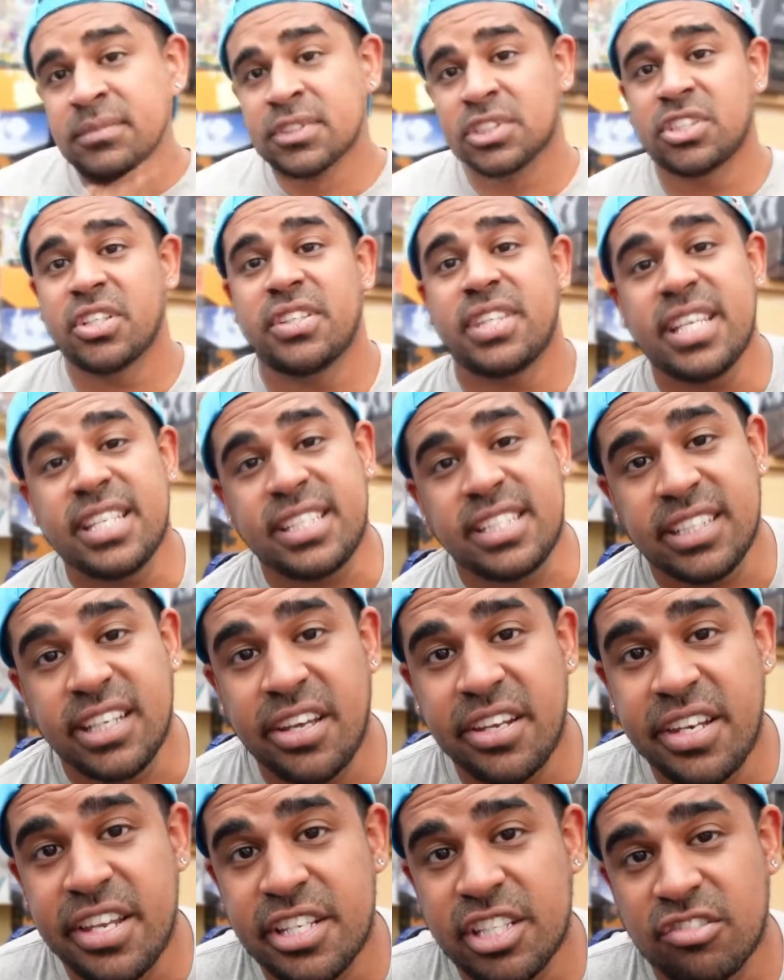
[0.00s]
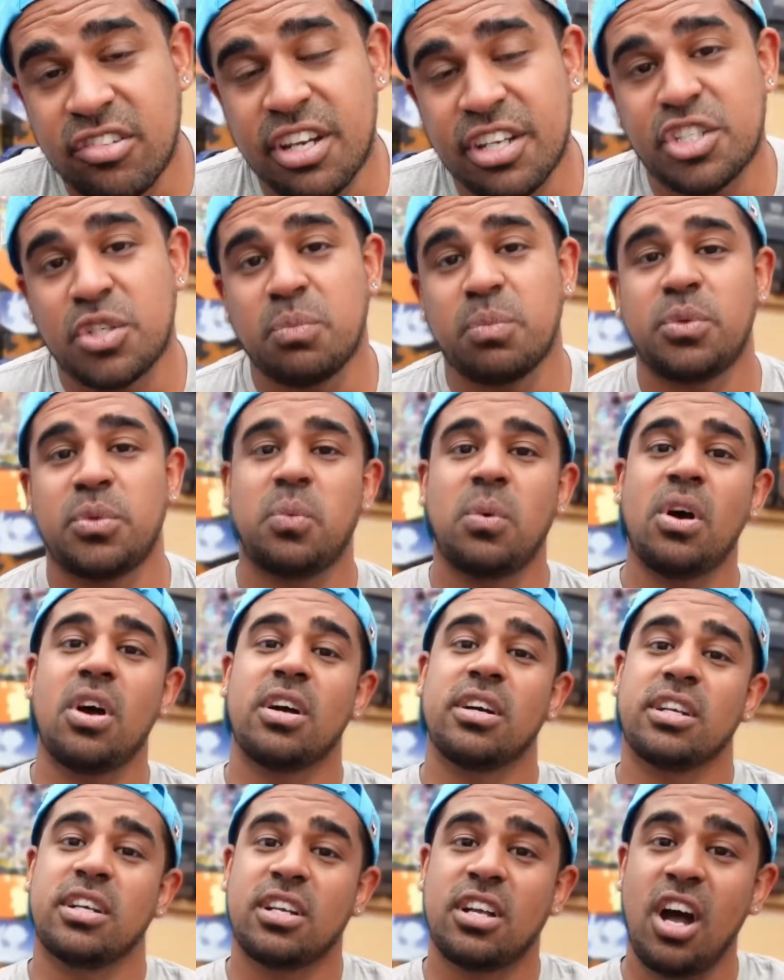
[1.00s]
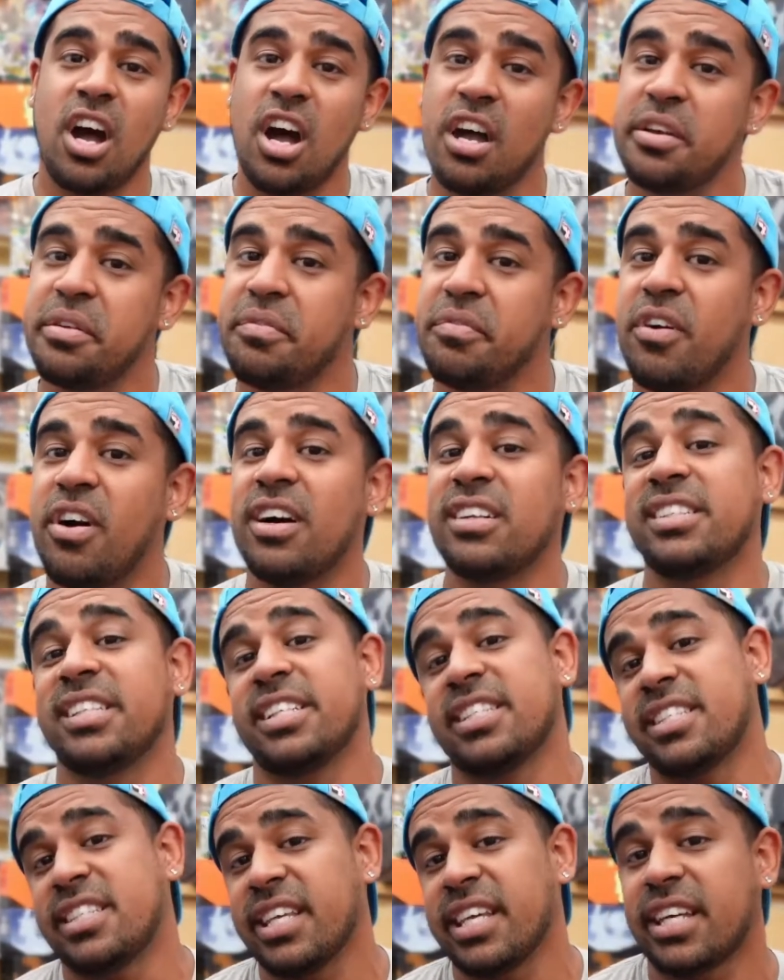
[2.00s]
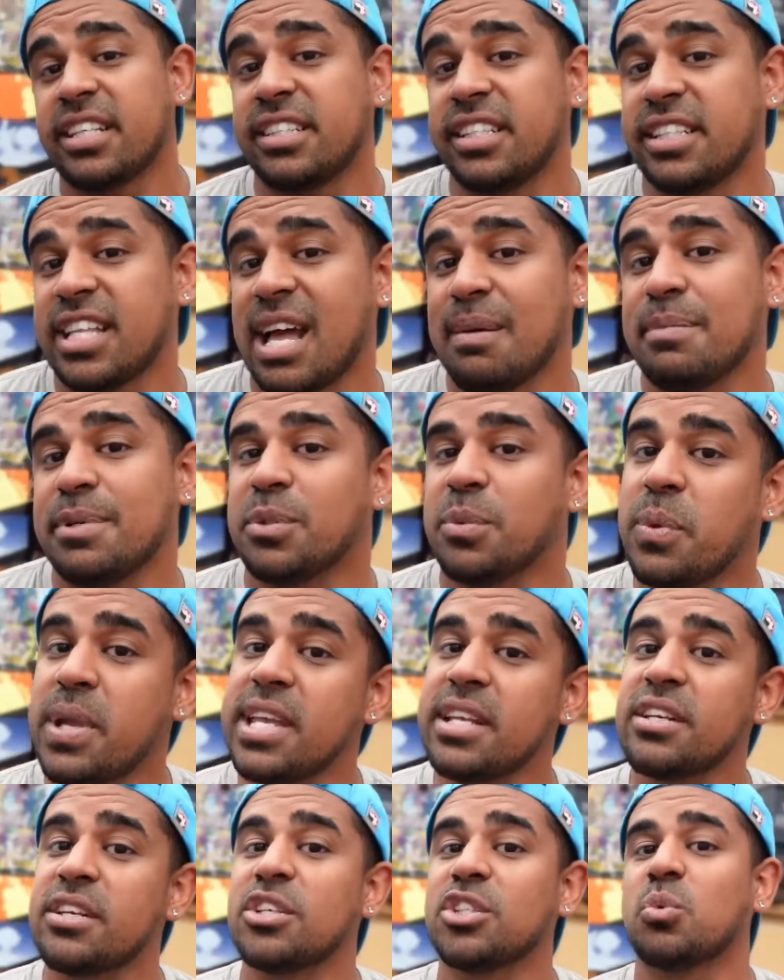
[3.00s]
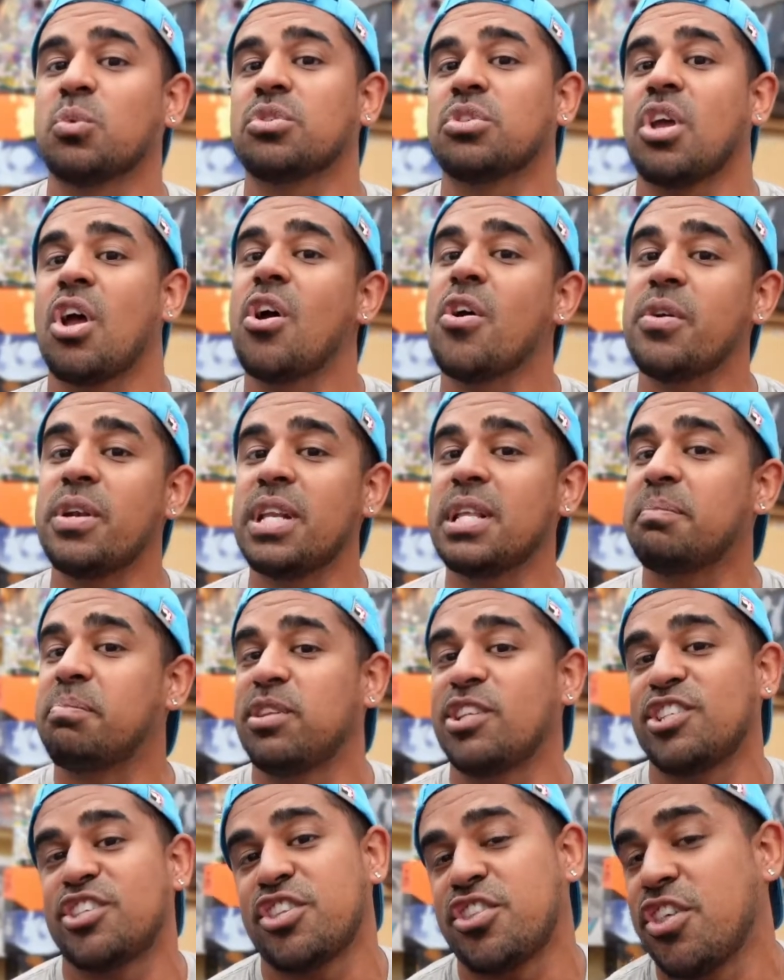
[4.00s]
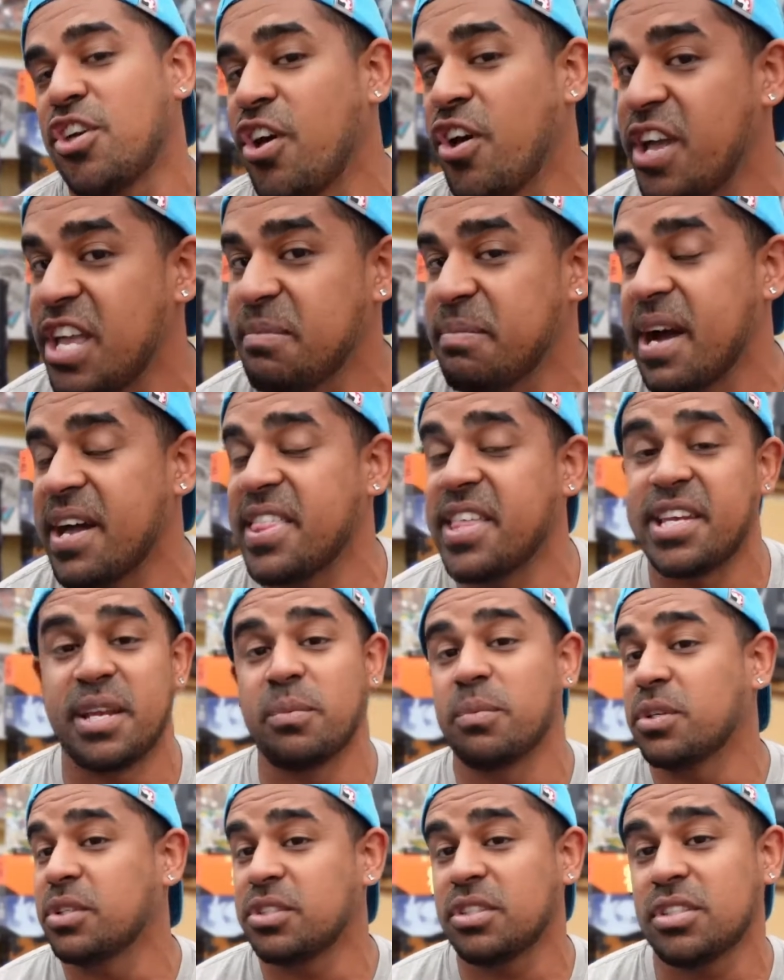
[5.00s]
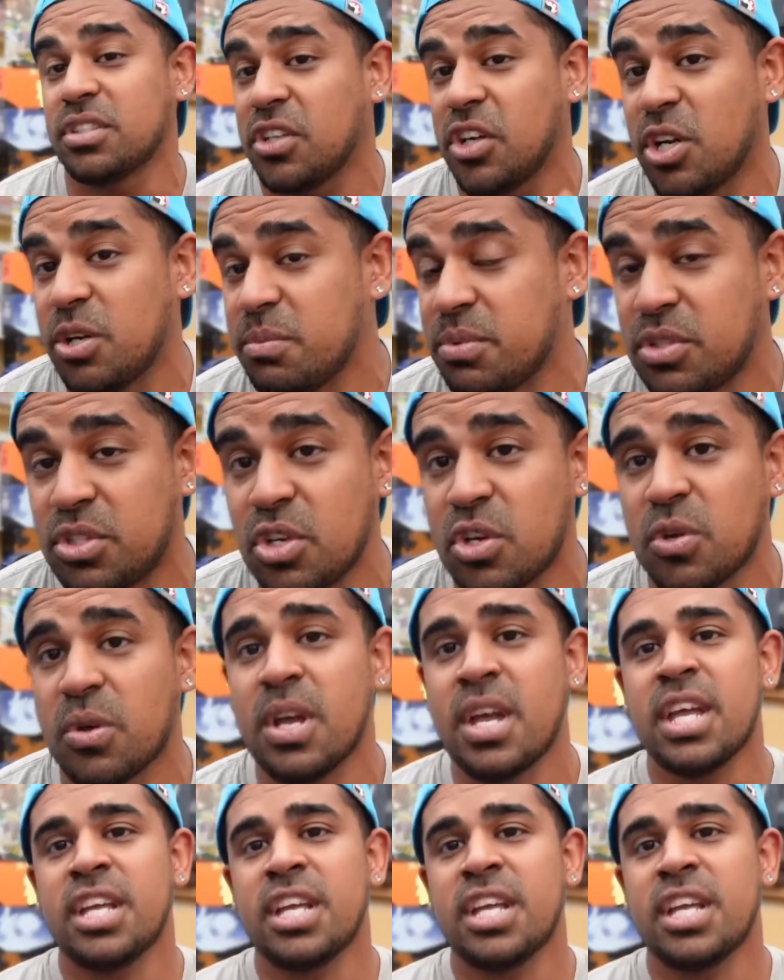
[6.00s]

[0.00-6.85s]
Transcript: So this is how the interaction would work. Gardevoir did 60 damage. Weakness was only plus 30 back then. It wasn't times 2.